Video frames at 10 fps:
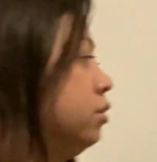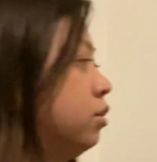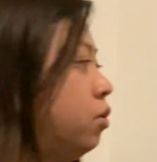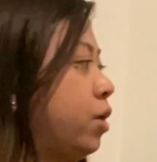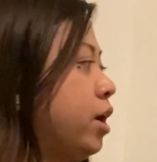
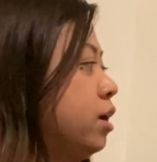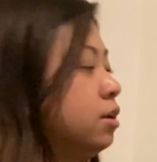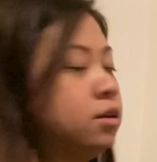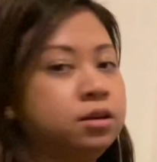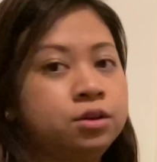Okay?
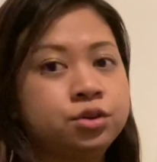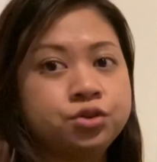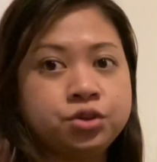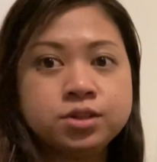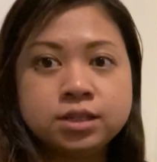So
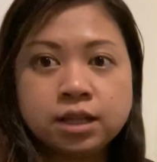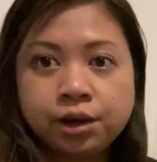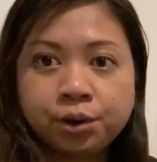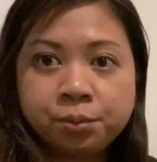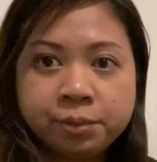you see that it
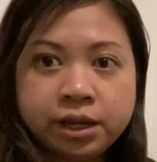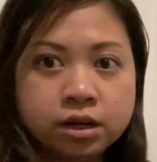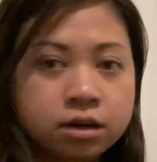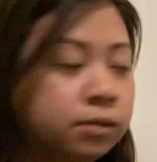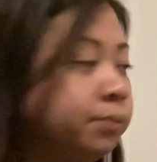
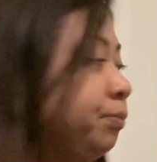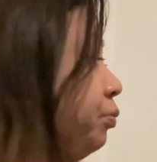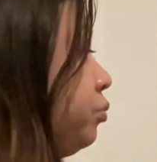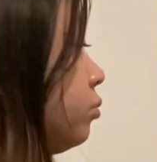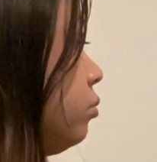repeated.
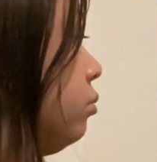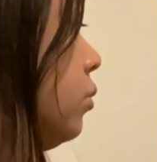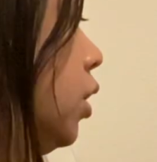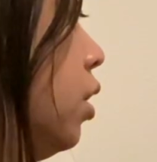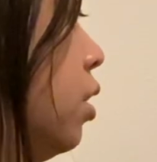
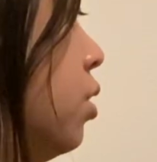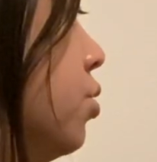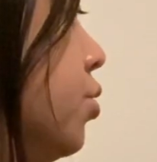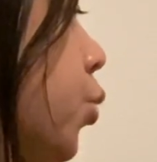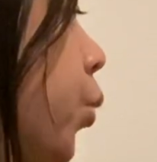
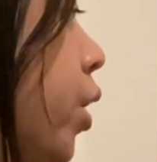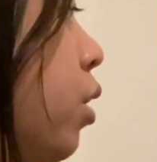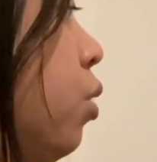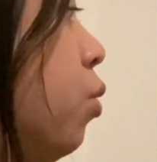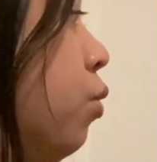Square,
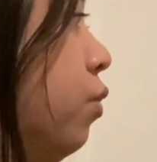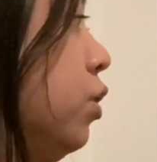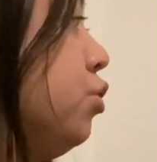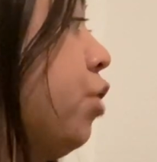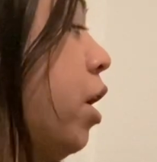oval,
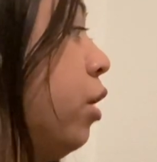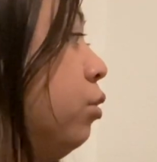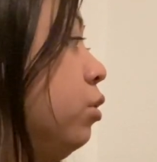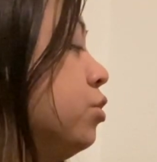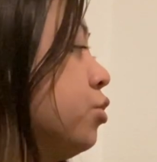
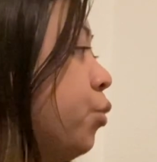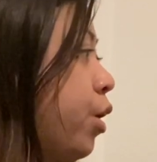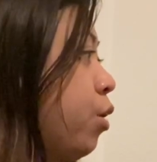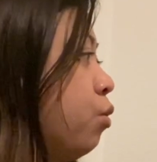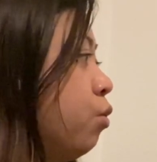triangle,
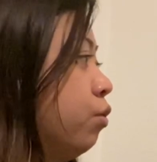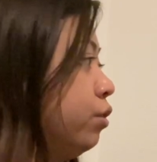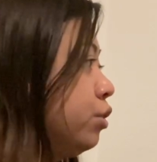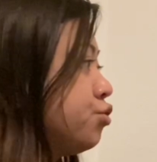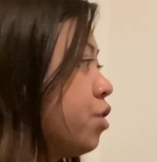square,
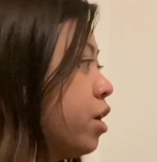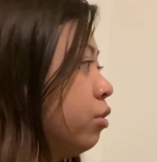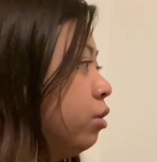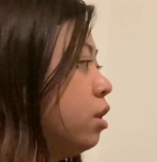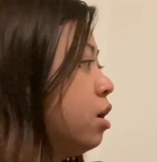oval,
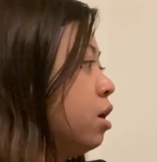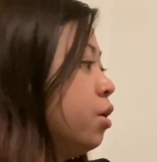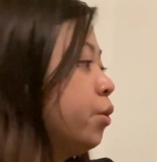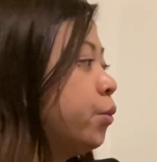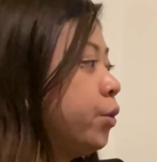triangle.
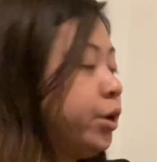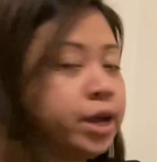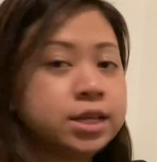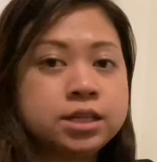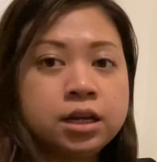What do you
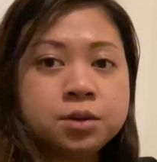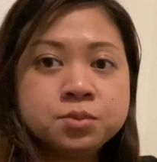guys think comes